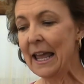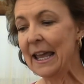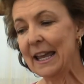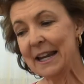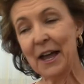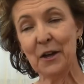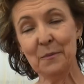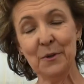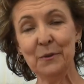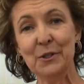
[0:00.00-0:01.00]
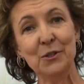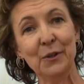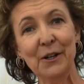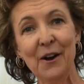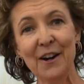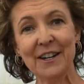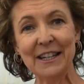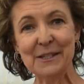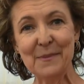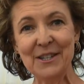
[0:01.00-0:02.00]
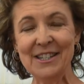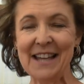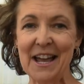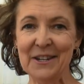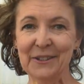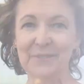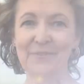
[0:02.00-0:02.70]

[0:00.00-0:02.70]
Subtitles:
And I hope you enjoy gardening as much as I do.